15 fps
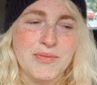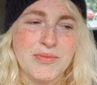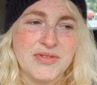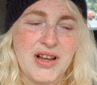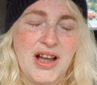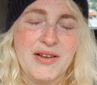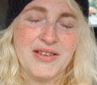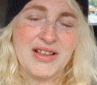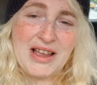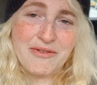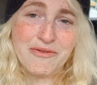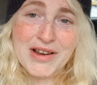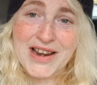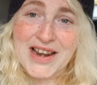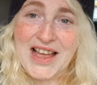I get
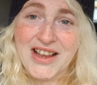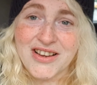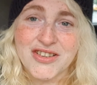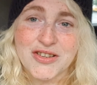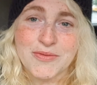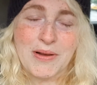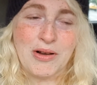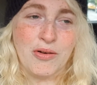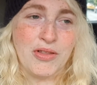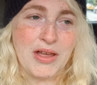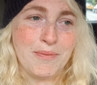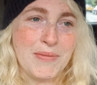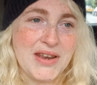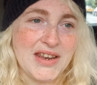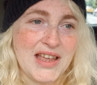really anxious about all that
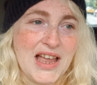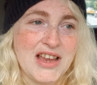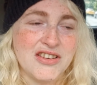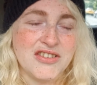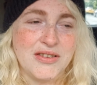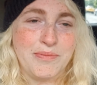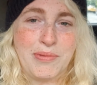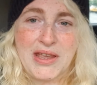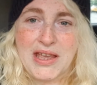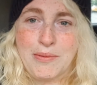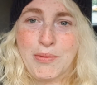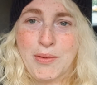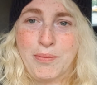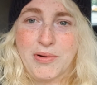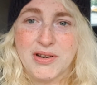medication being in
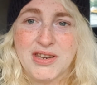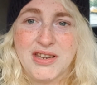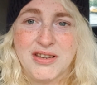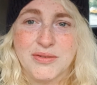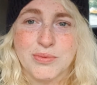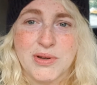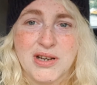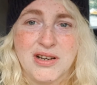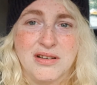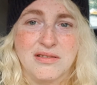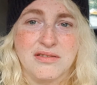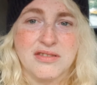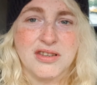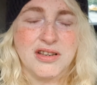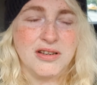my body as well.
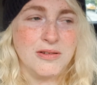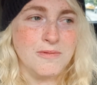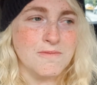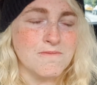So,